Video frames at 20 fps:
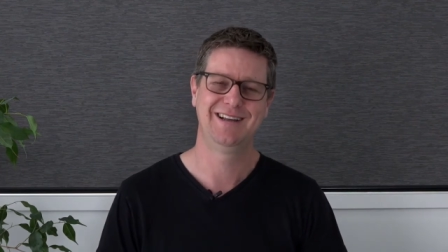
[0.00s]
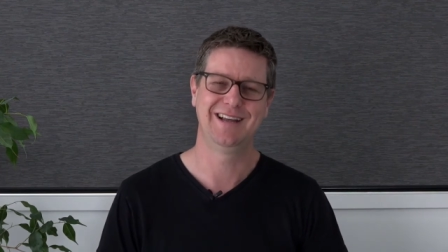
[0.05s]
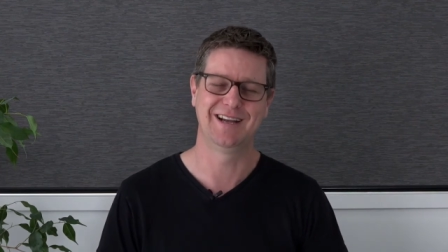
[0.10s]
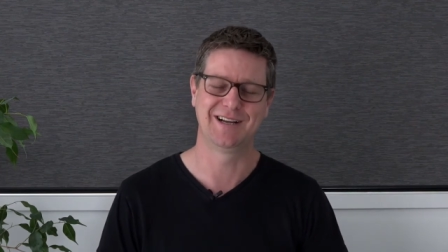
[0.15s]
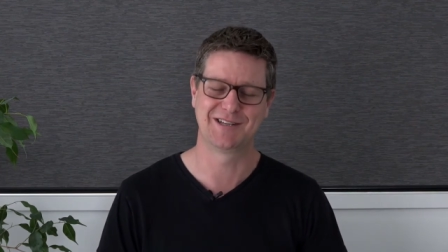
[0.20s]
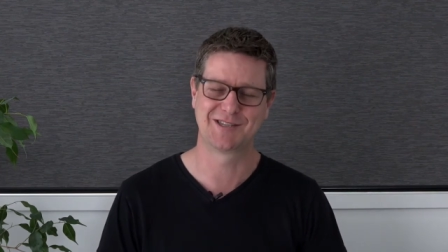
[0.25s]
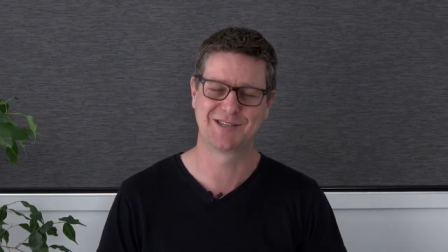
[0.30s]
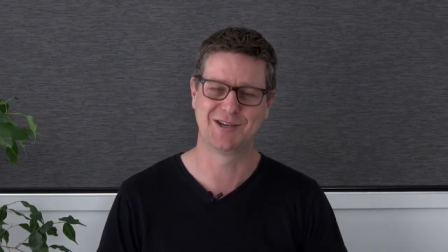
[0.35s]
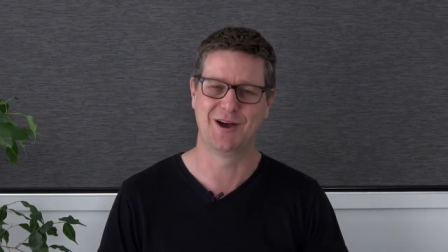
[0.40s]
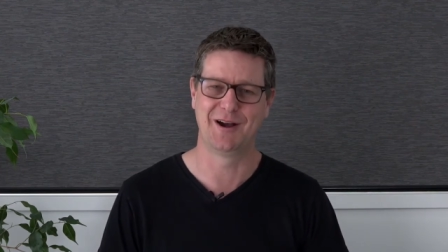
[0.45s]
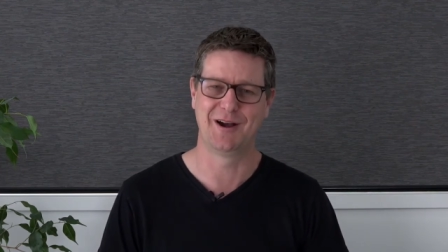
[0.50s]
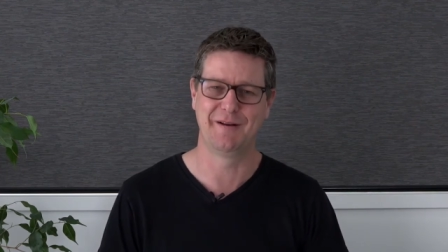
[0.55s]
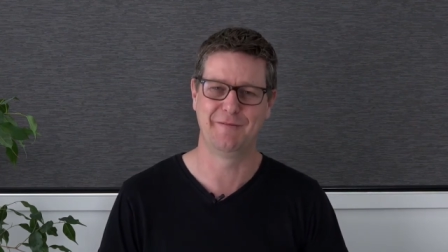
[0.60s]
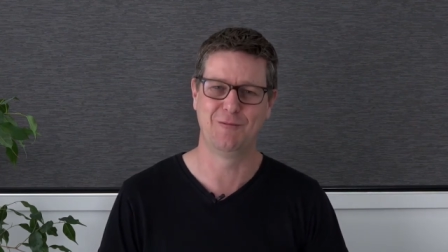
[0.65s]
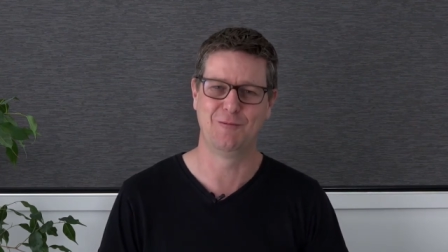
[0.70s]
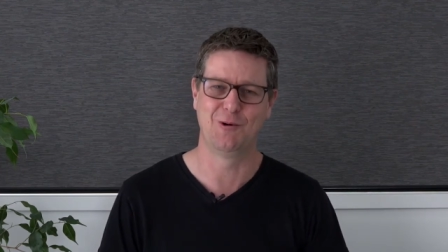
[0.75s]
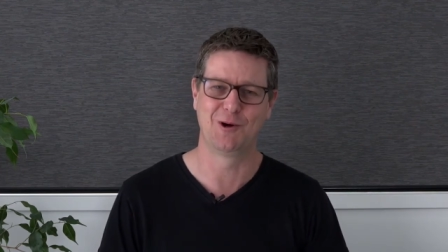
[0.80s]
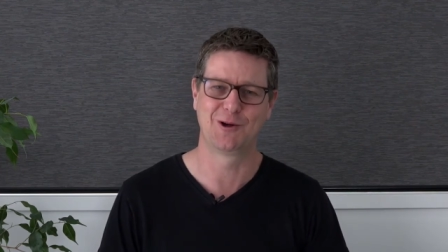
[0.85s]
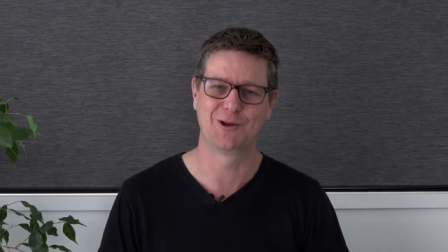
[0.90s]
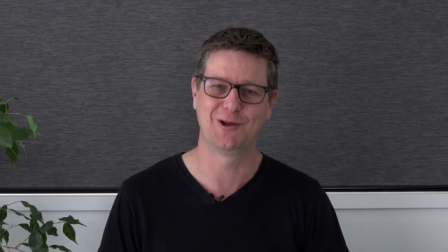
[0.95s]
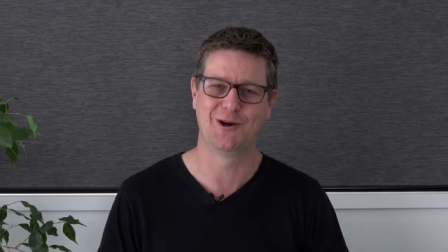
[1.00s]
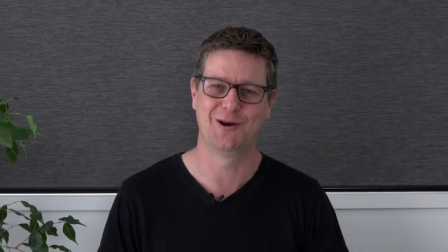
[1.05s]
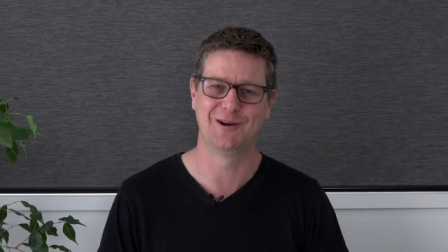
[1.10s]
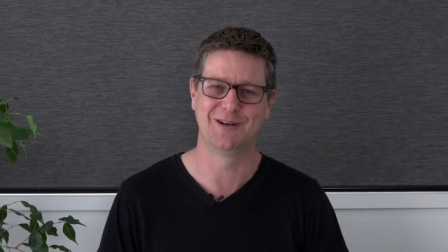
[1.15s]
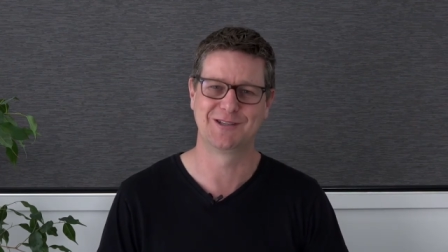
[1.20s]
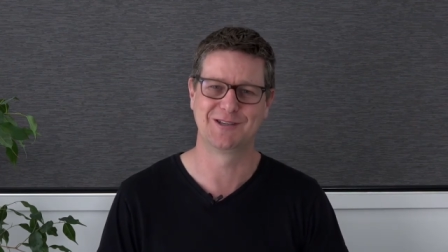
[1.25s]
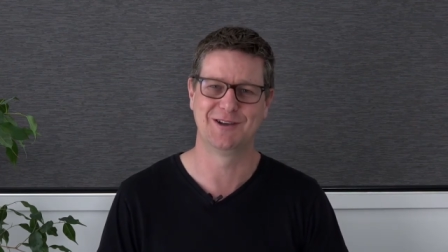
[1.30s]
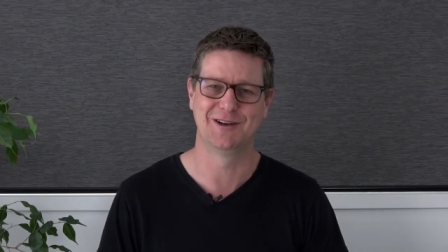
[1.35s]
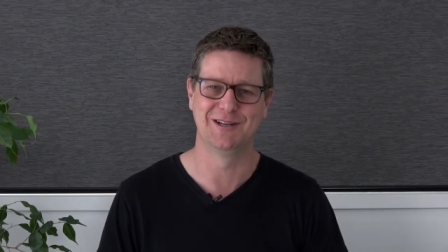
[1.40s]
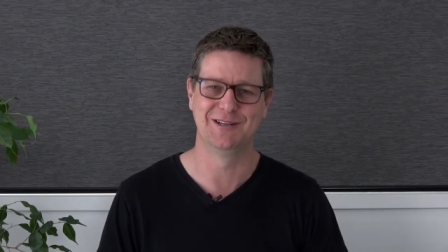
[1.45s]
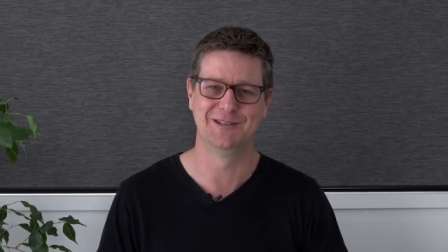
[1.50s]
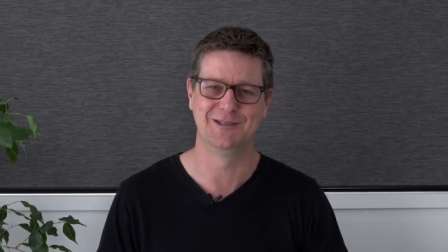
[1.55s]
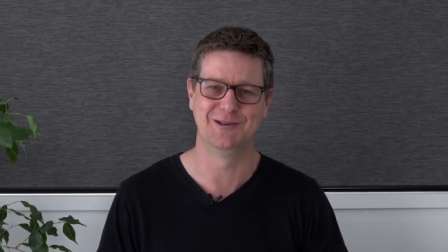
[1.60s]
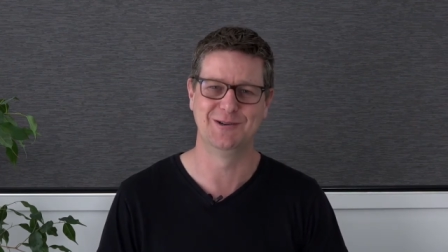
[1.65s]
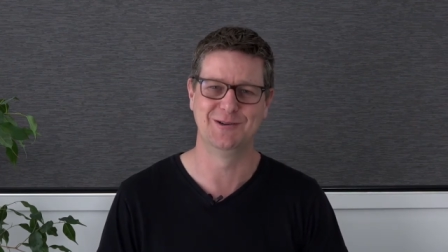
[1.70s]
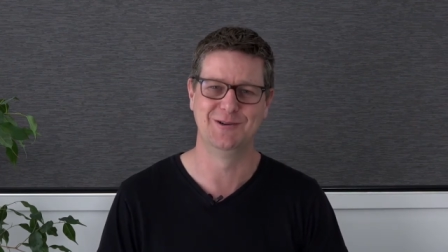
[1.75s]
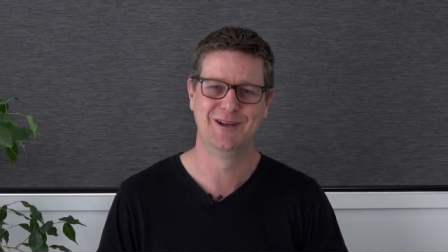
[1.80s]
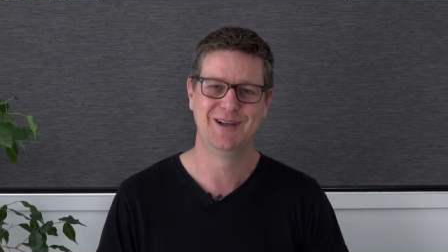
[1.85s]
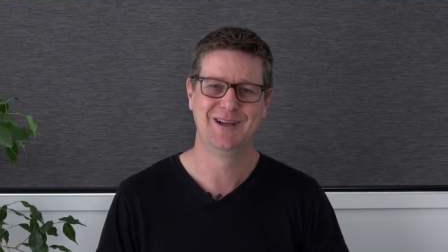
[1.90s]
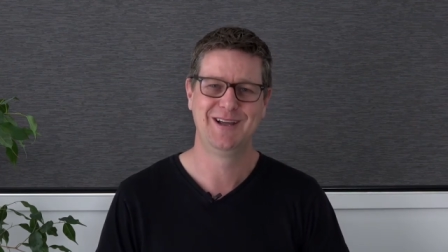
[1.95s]
excited for what God is going to
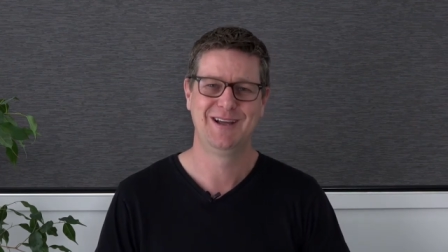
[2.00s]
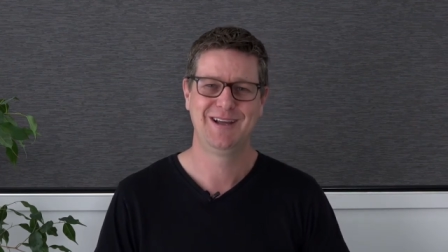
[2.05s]
do